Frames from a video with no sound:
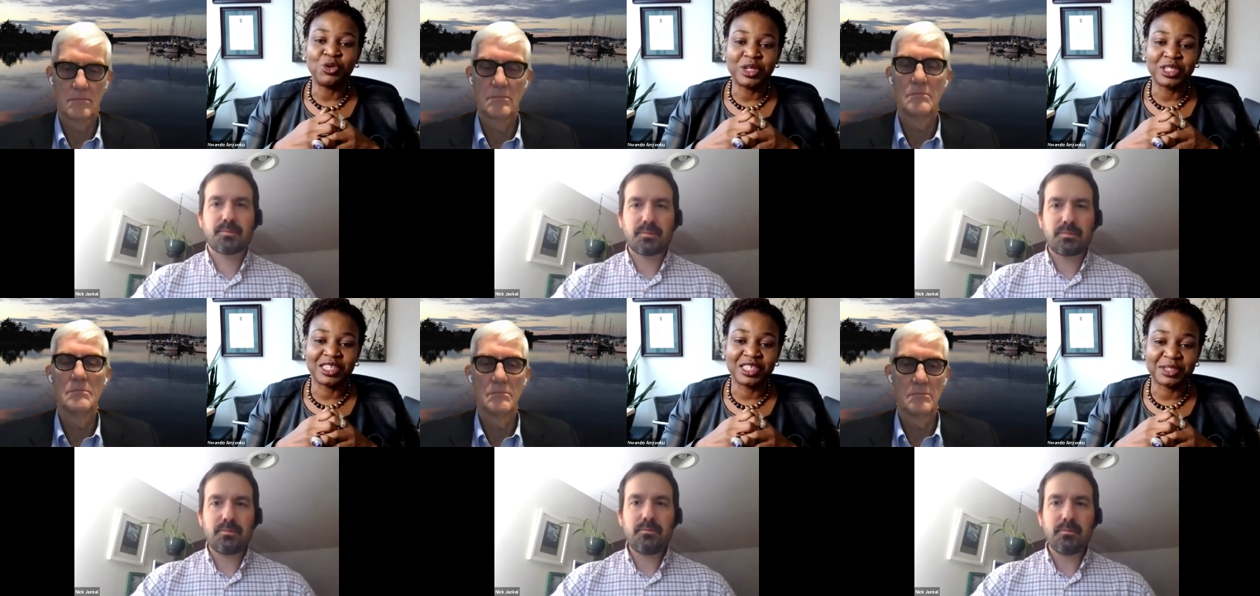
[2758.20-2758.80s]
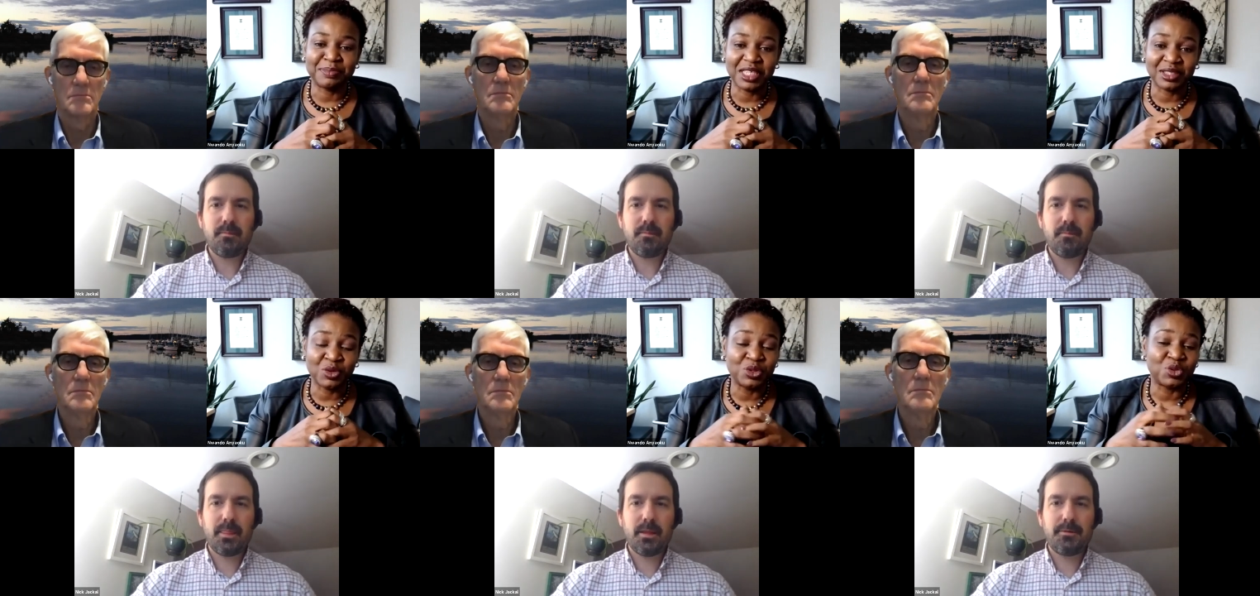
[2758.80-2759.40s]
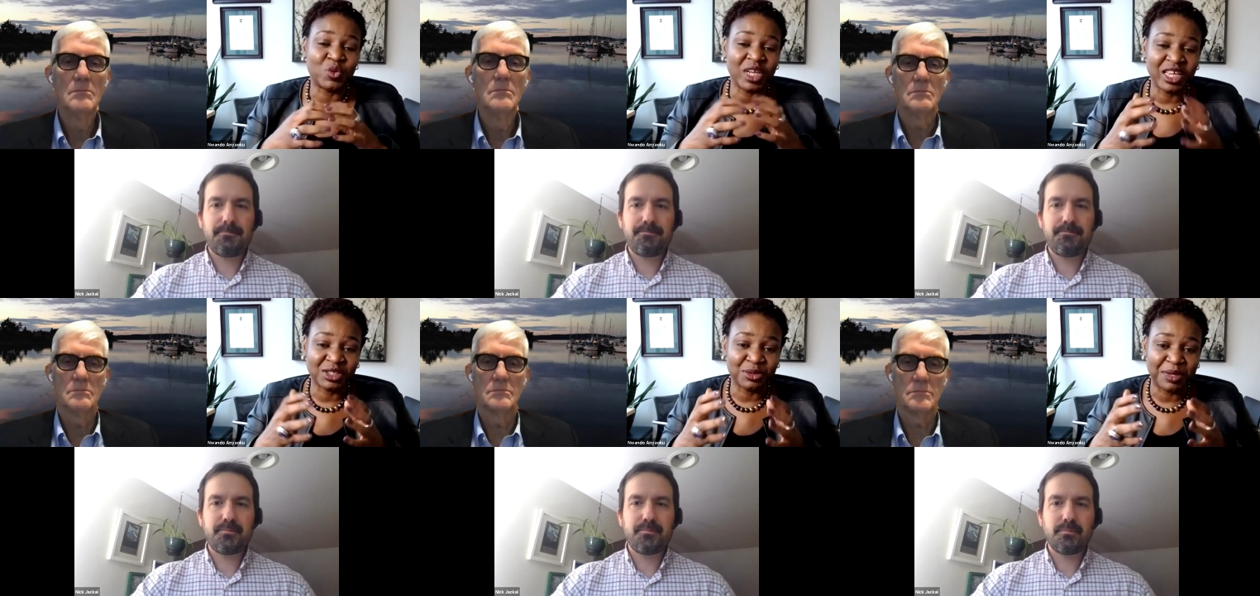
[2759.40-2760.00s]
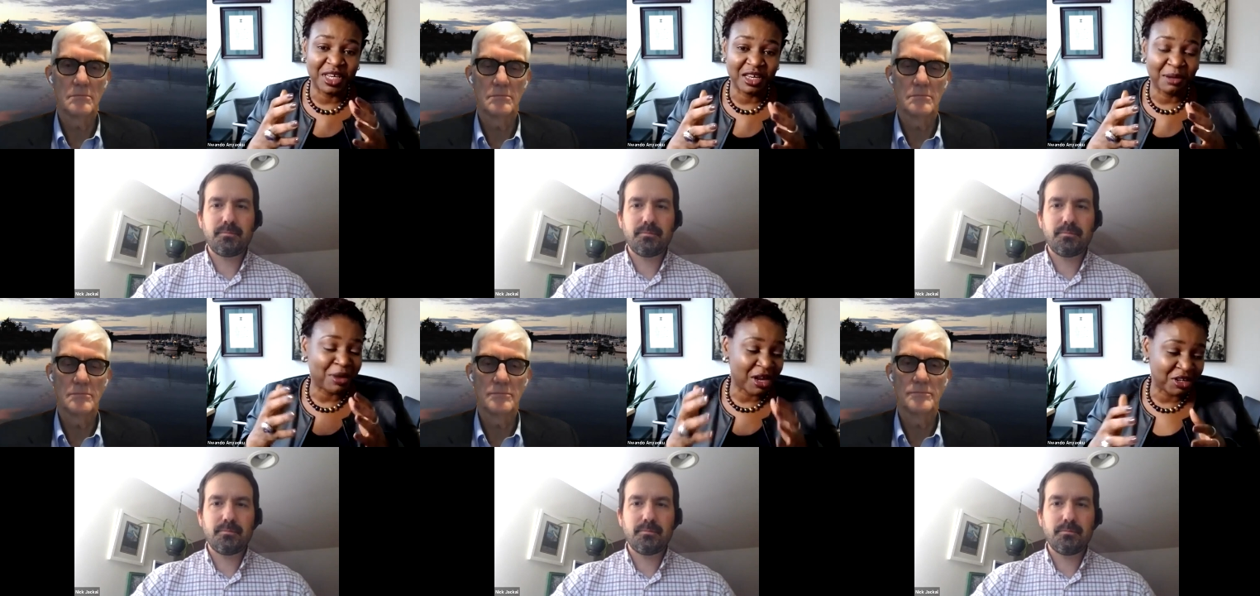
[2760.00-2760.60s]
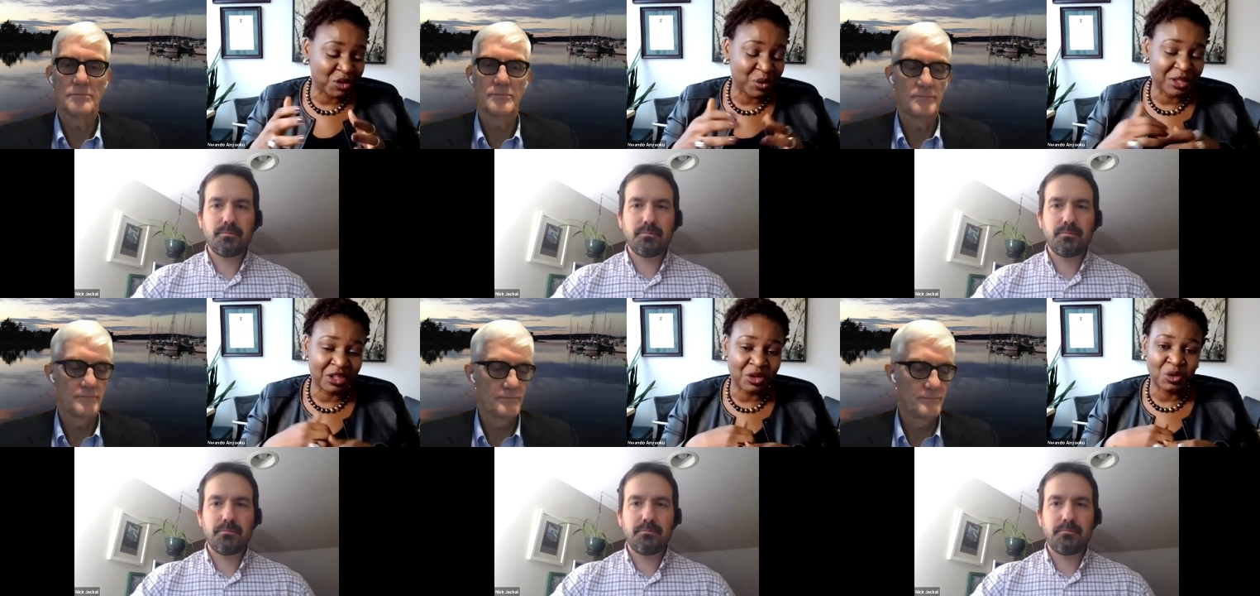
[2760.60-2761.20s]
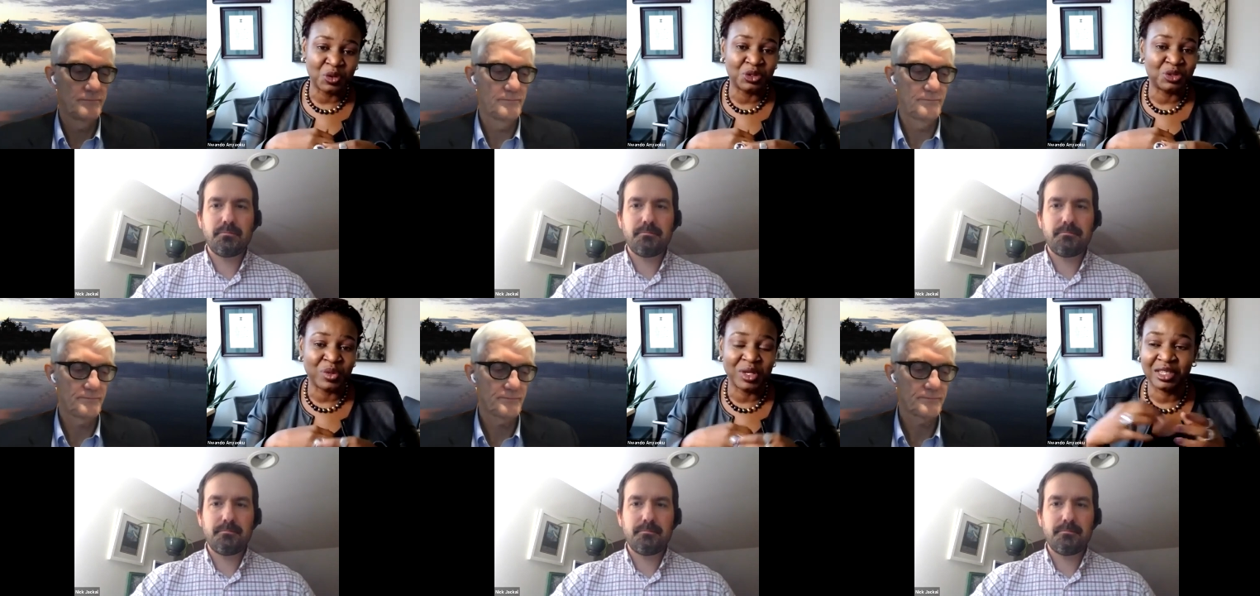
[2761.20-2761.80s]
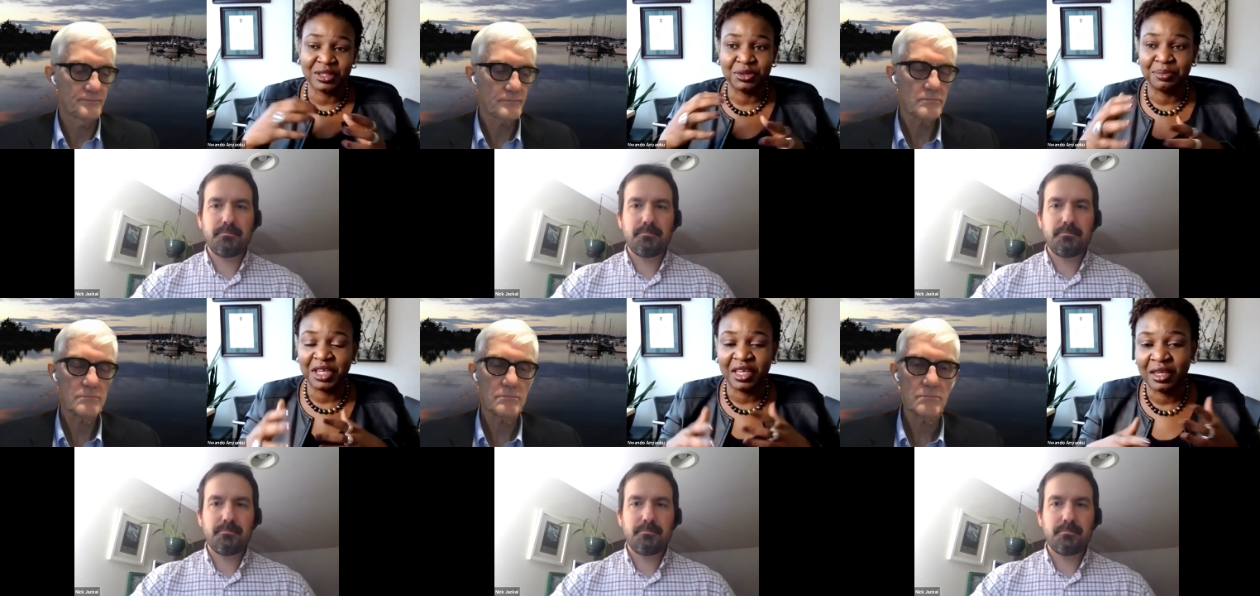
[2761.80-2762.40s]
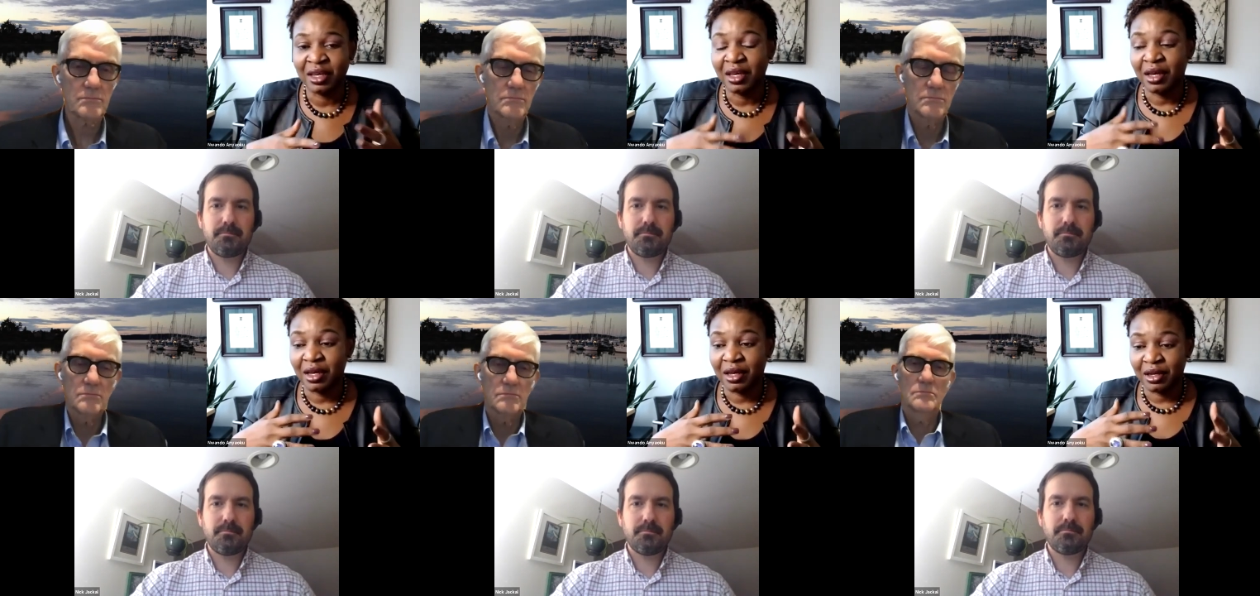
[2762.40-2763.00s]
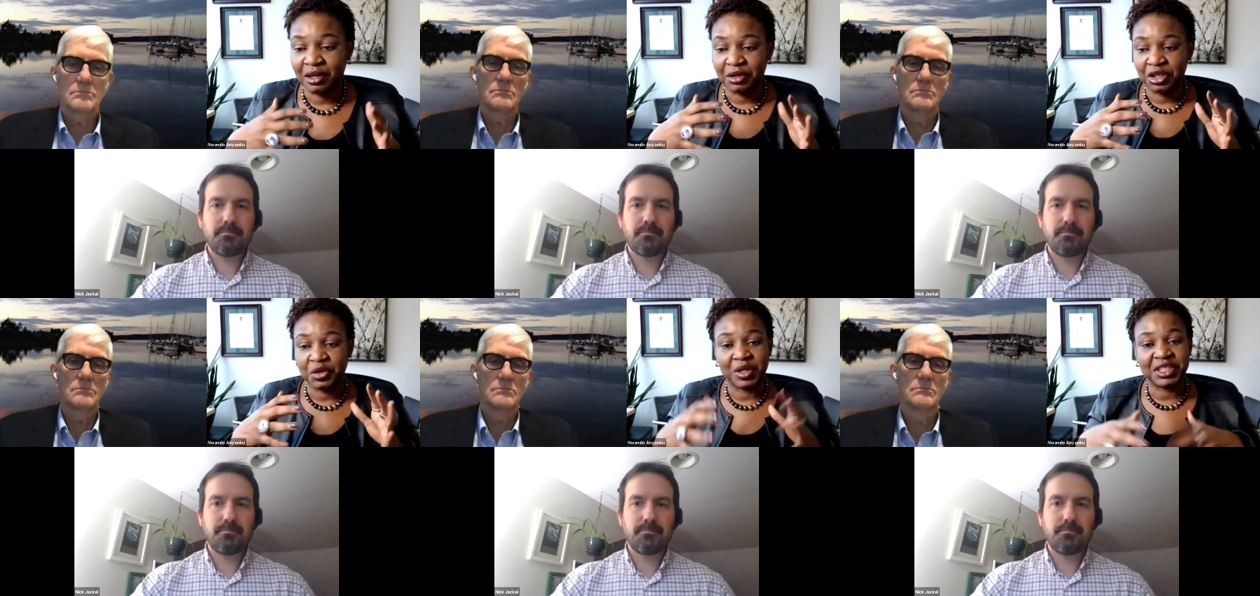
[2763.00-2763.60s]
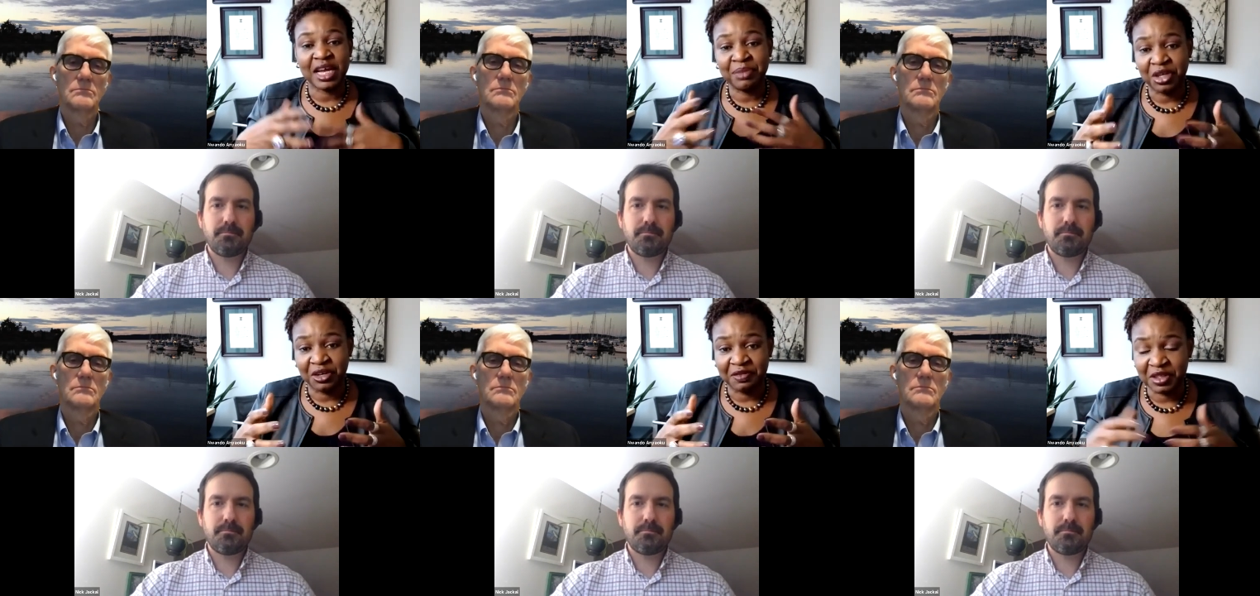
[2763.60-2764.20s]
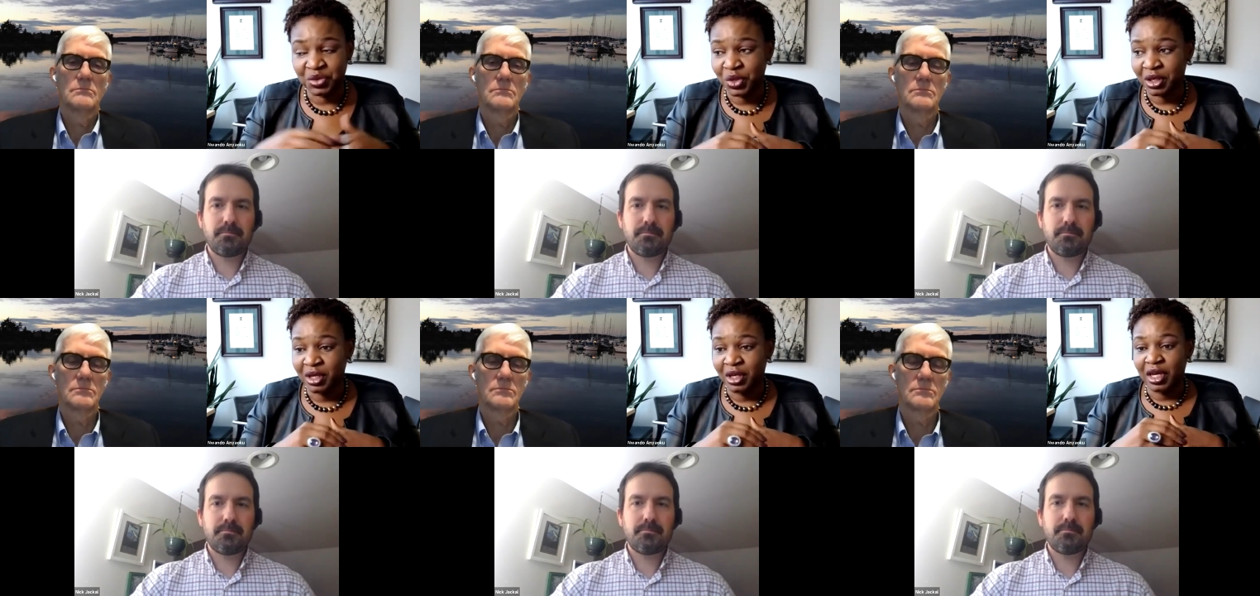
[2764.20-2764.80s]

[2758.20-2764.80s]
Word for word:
Speaker 1: who is in a space who's willing to be a partner with you, who's willing to be uh, you know, a champion of this work.